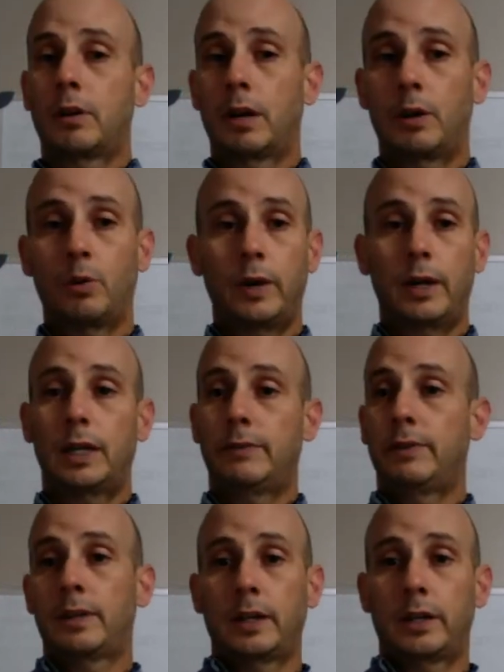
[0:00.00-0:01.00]
how well
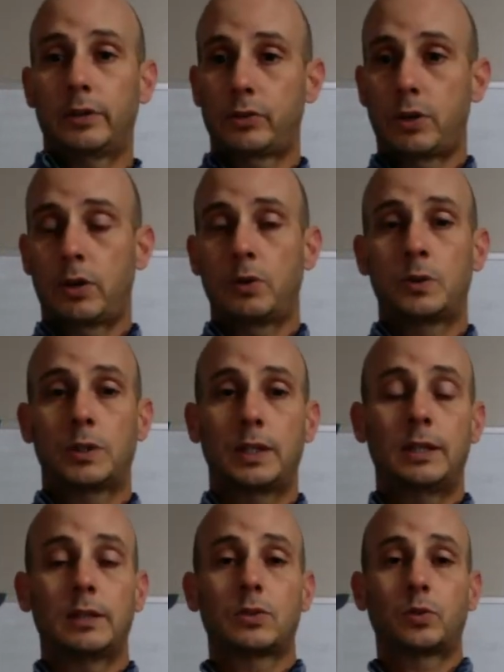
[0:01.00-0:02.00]
everything else goes
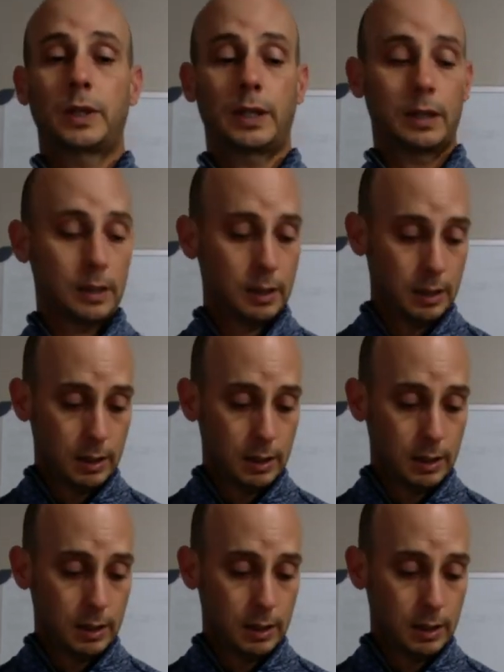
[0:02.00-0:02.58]
in the swing.